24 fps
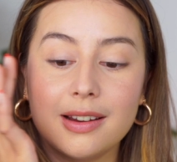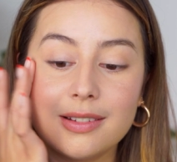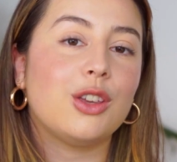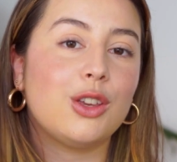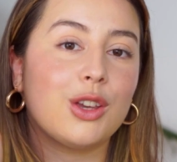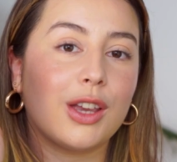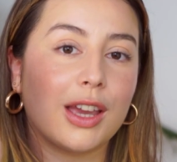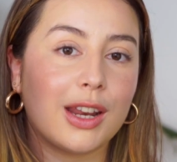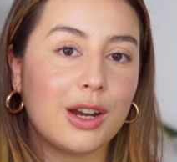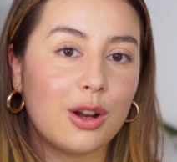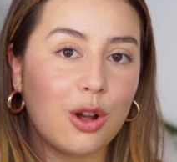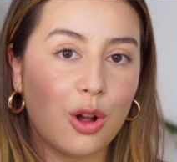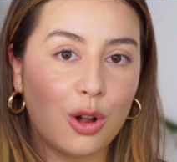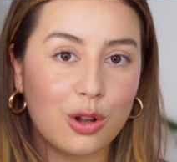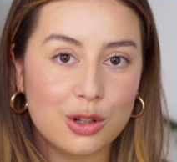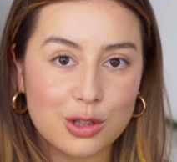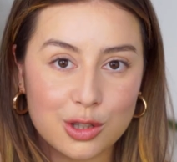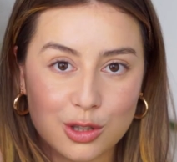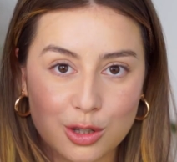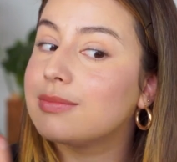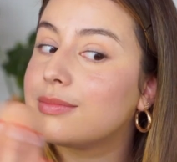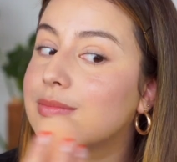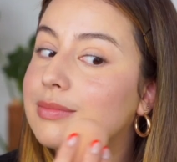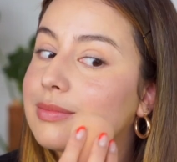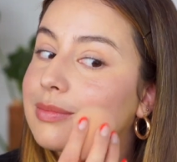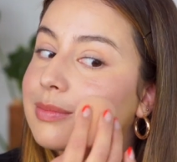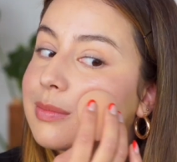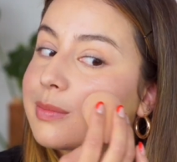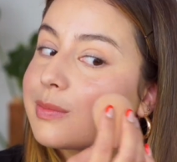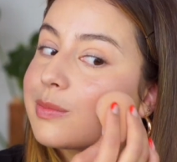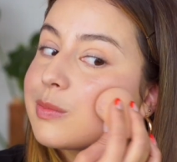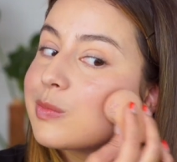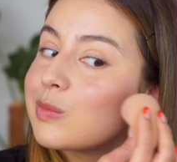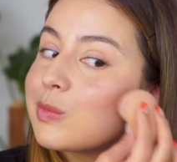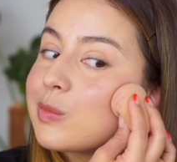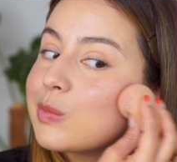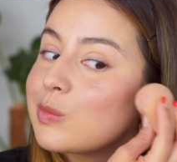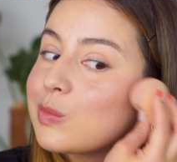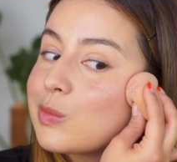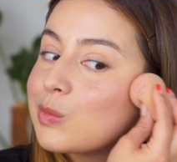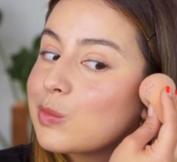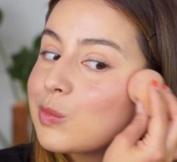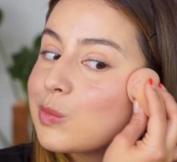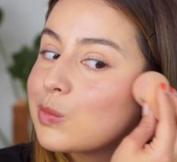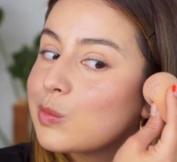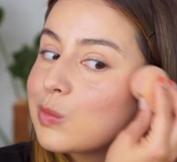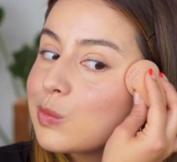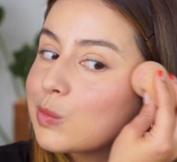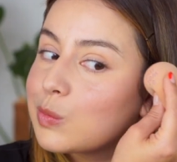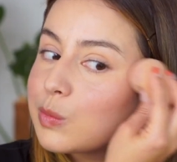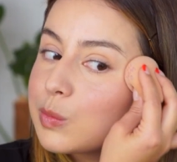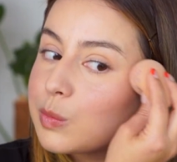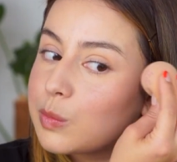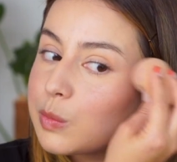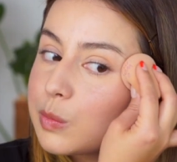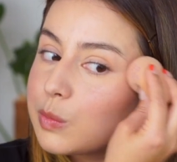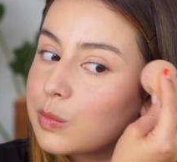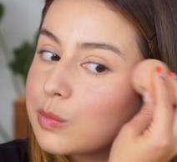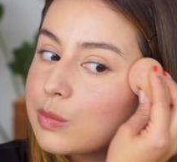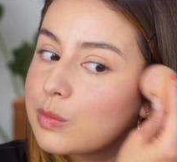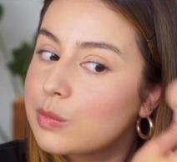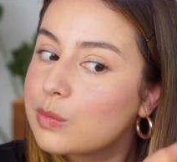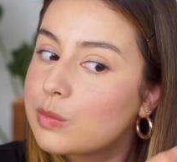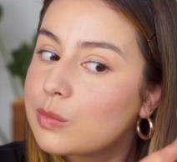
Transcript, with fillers: You can also use a beauty blender to blend it